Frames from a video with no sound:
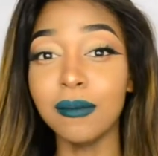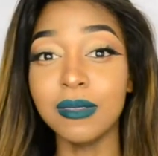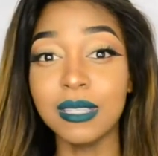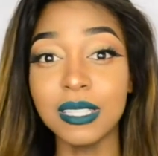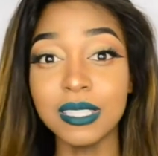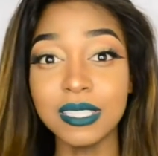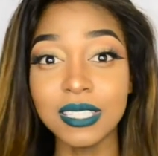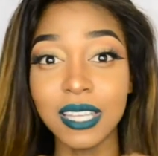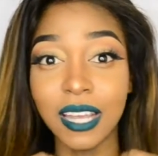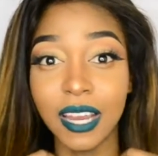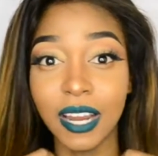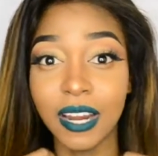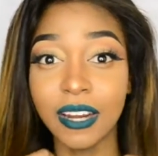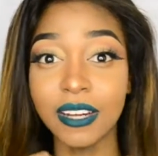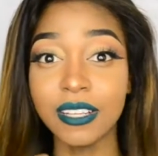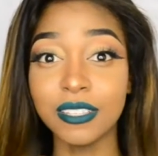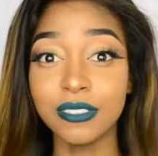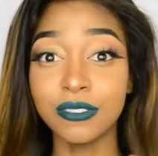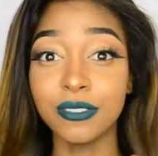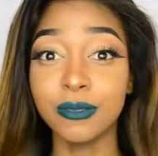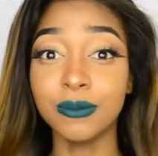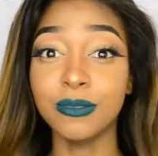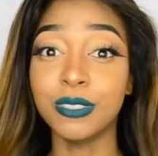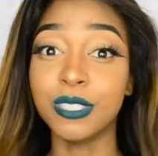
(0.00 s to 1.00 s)
This hair
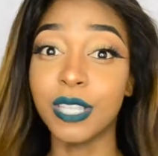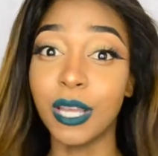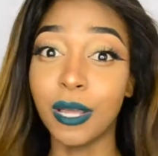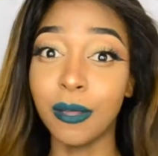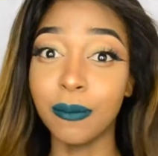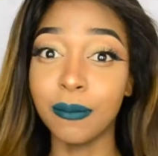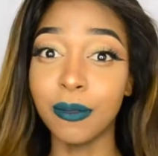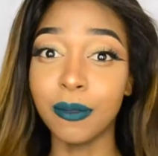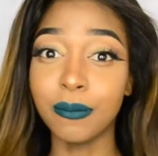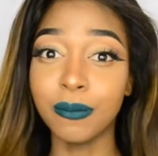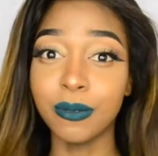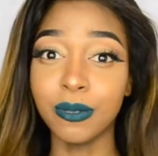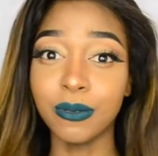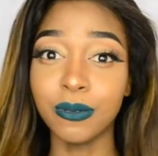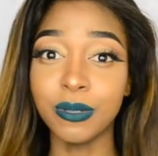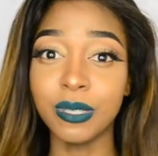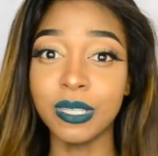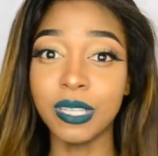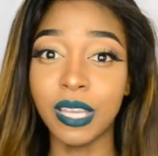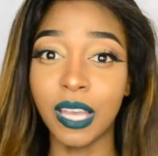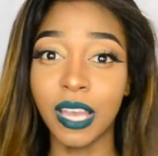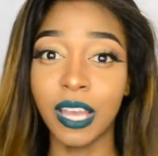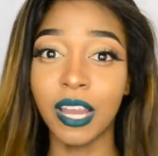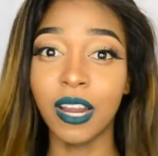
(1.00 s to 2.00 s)
is from Gem
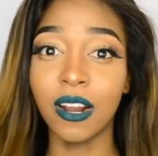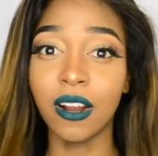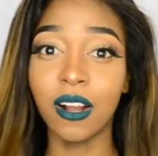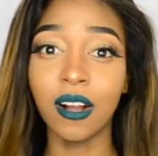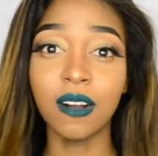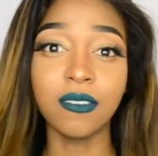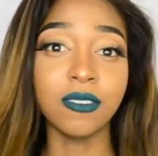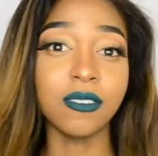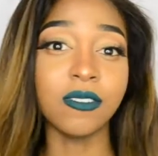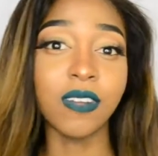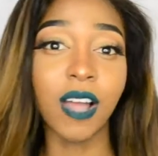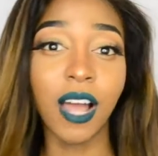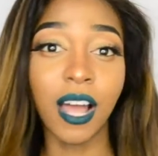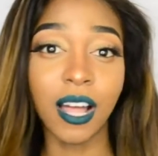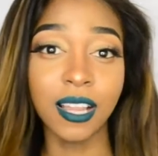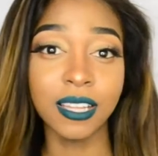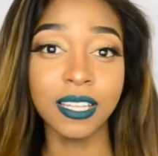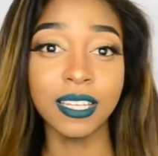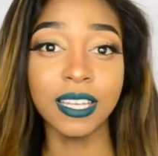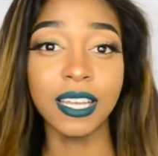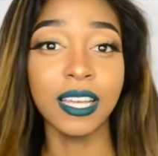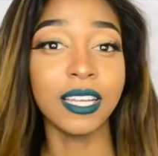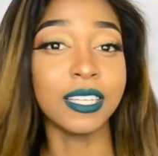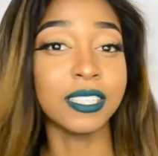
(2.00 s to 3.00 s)
Beauty Hair off of
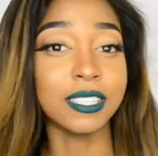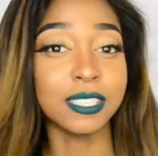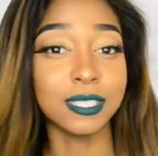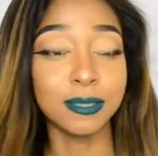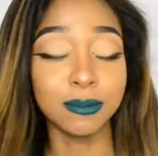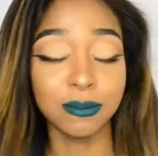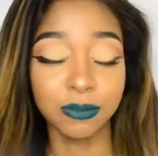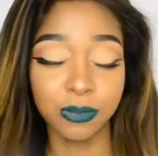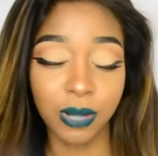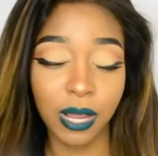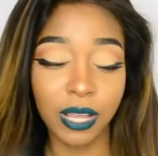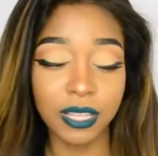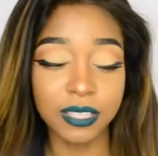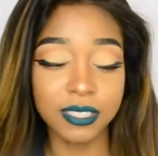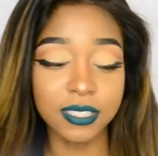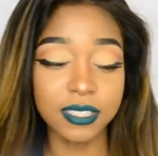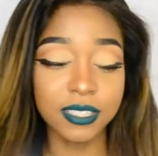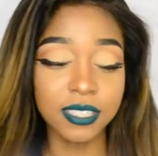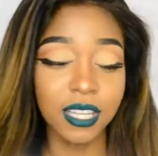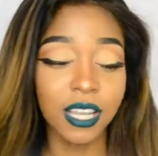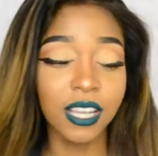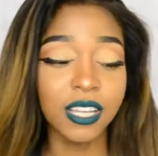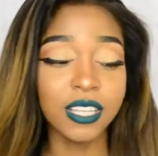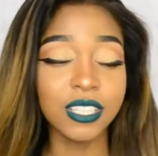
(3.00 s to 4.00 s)

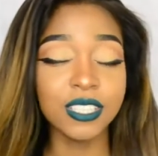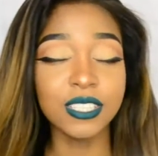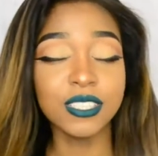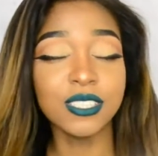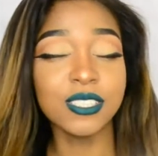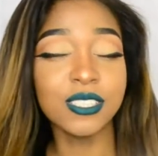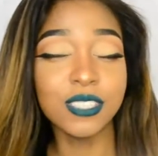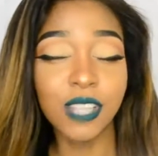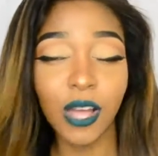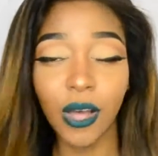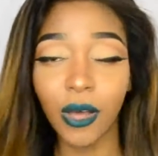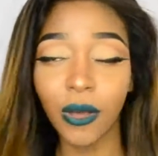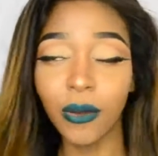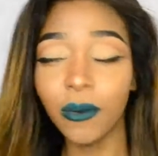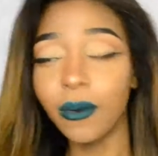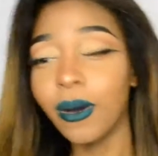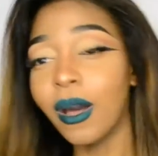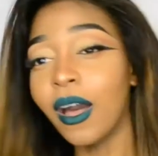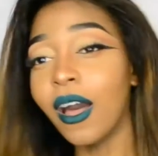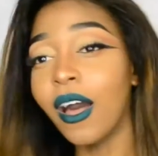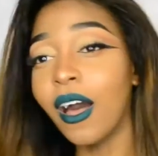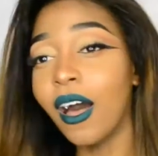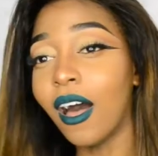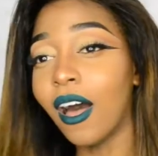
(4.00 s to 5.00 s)
Aliexpress. So,
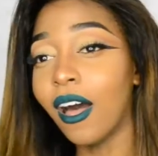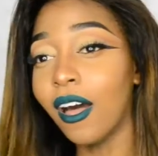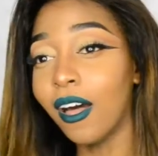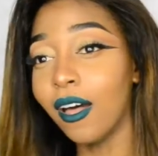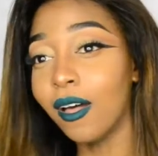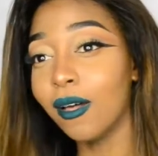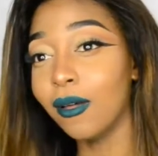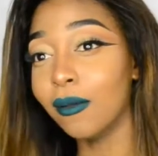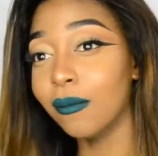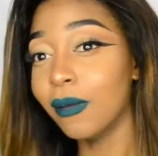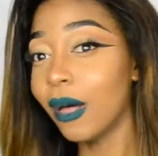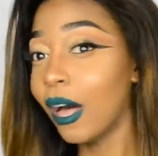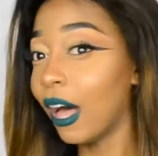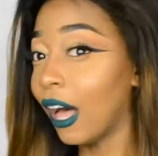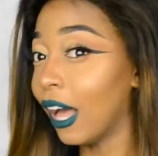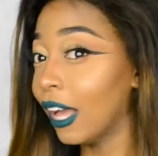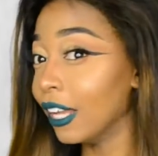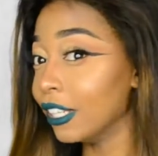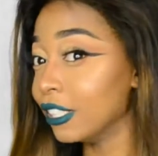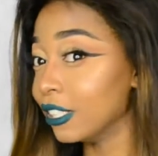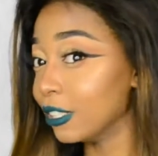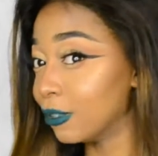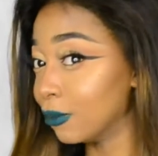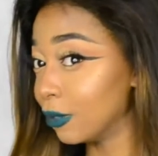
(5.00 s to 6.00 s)

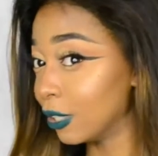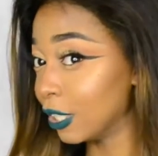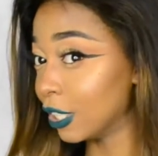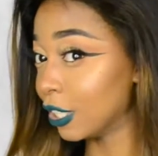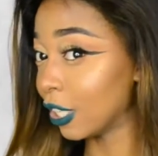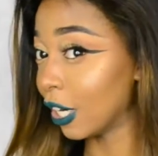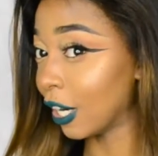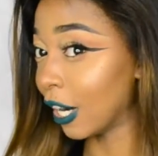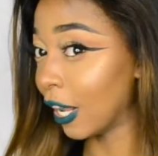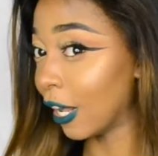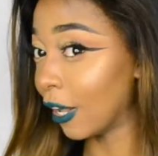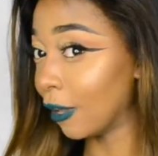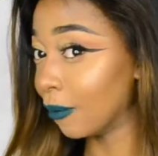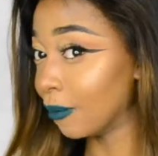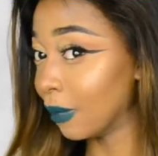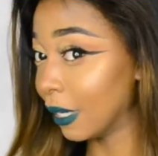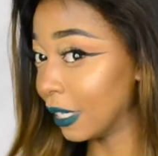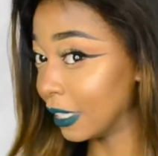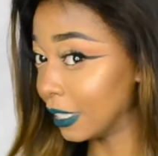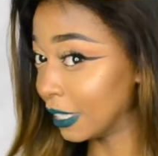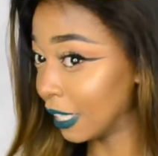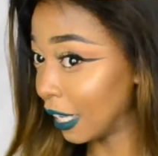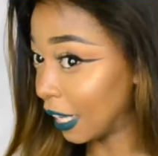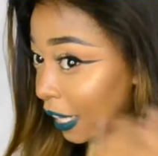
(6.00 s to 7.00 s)
I just want to start out
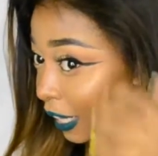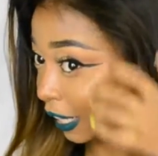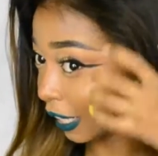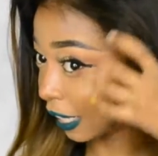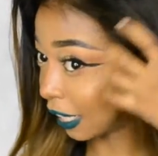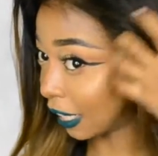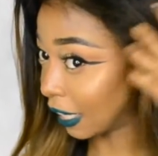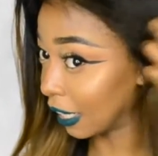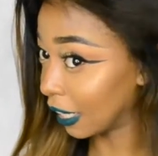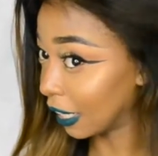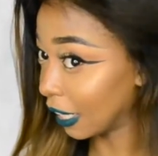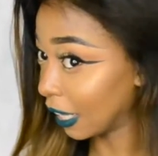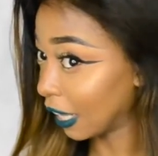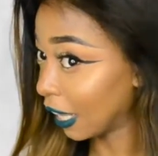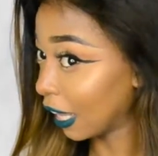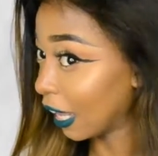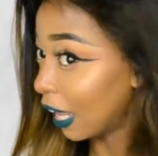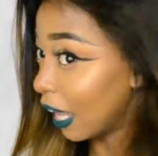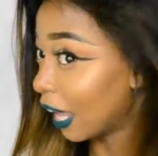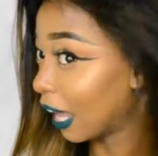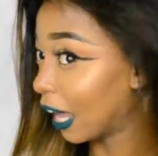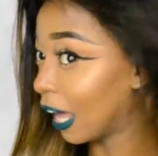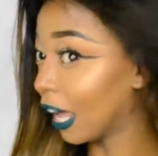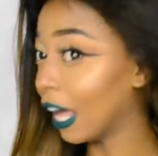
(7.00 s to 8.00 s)
by saying,
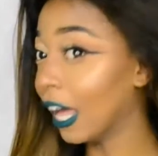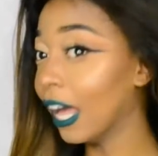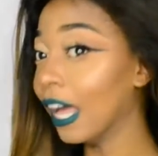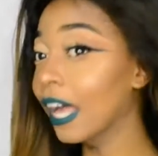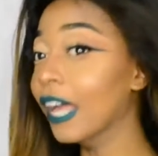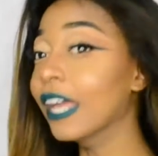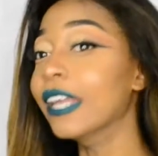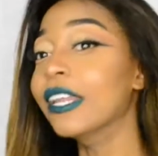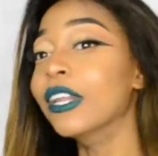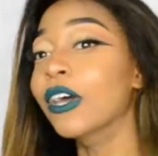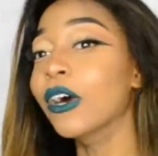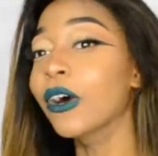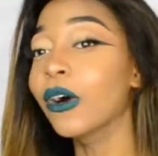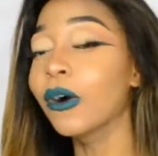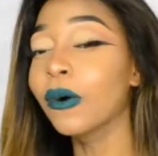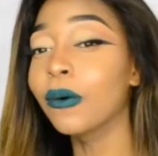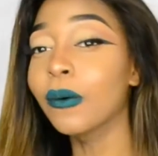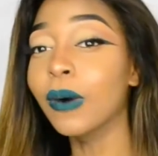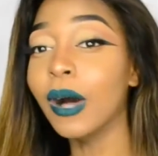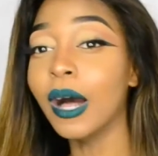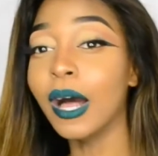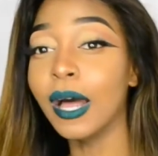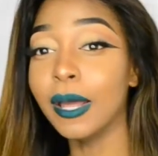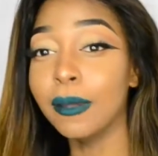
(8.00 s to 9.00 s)
I
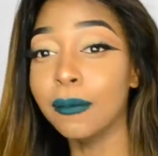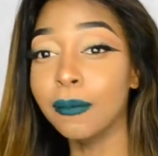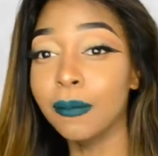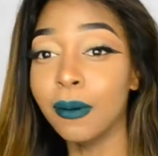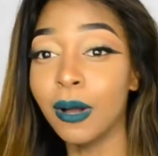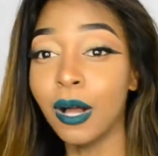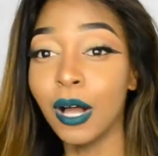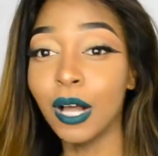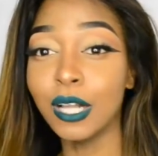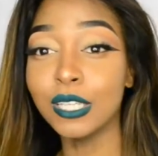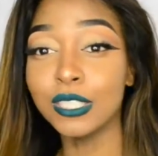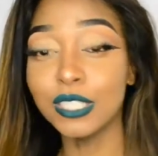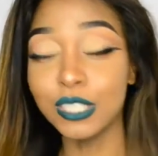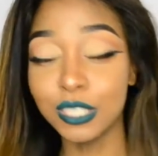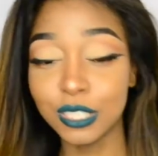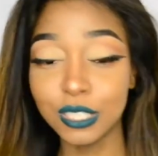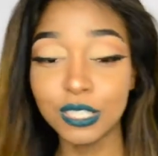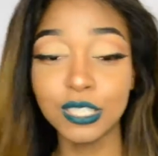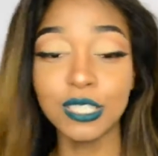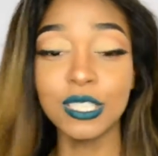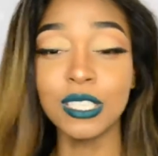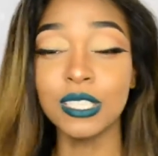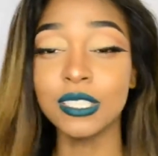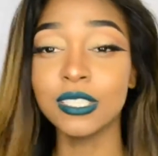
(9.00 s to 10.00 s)
know I
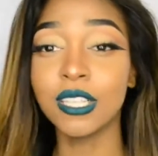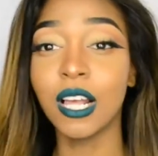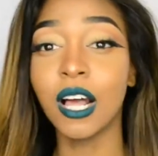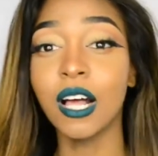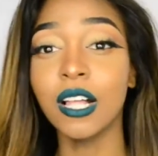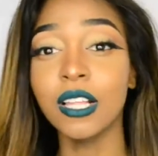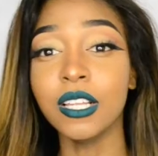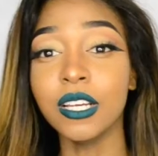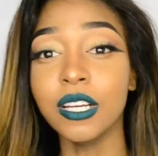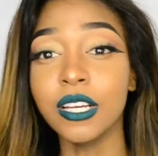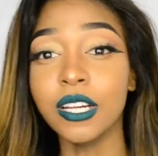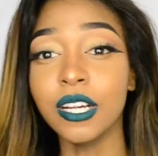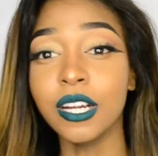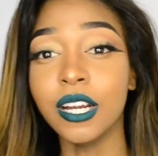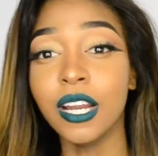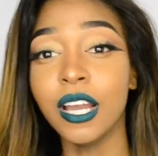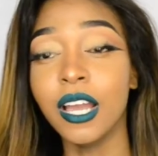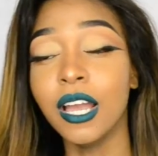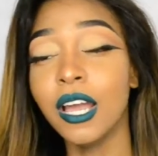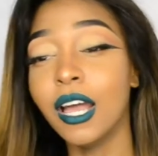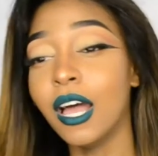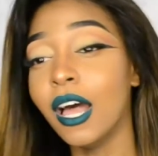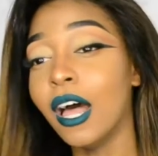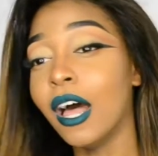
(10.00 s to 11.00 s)
botched this color.
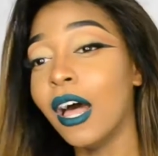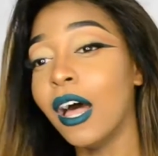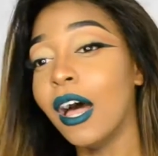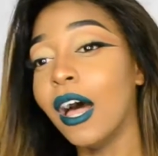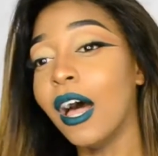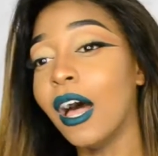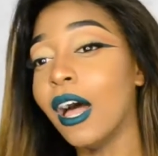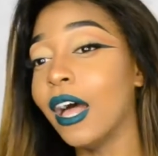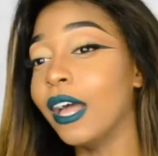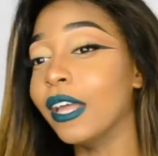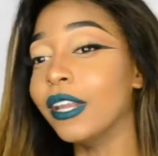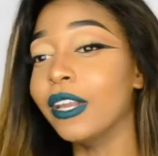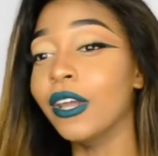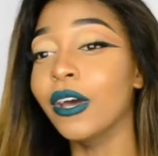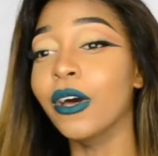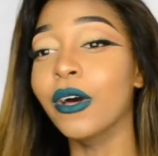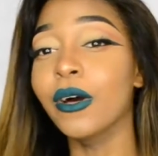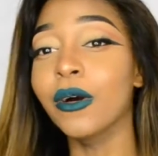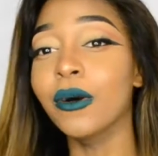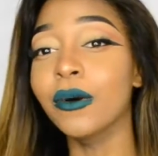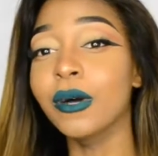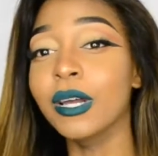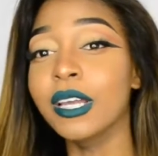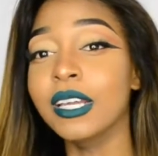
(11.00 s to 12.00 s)
I
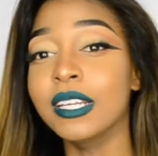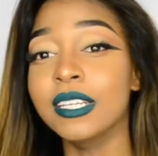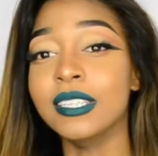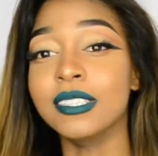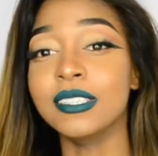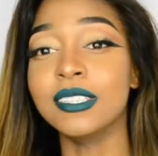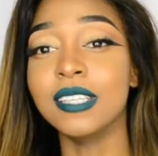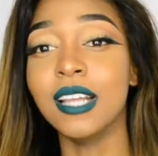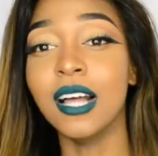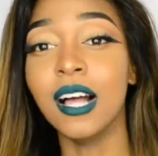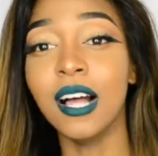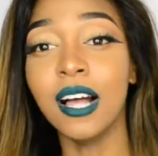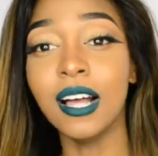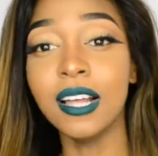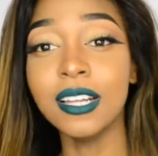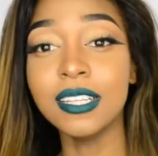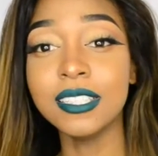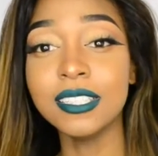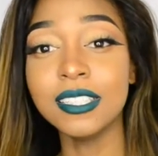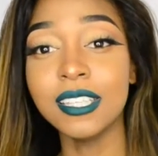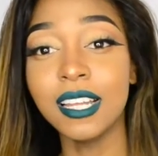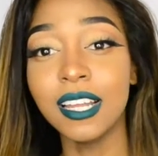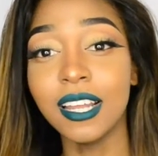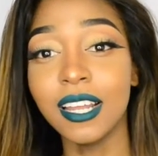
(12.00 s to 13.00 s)
know it is
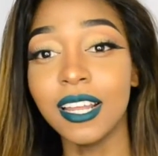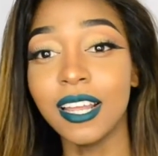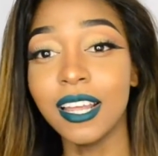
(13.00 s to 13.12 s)
not,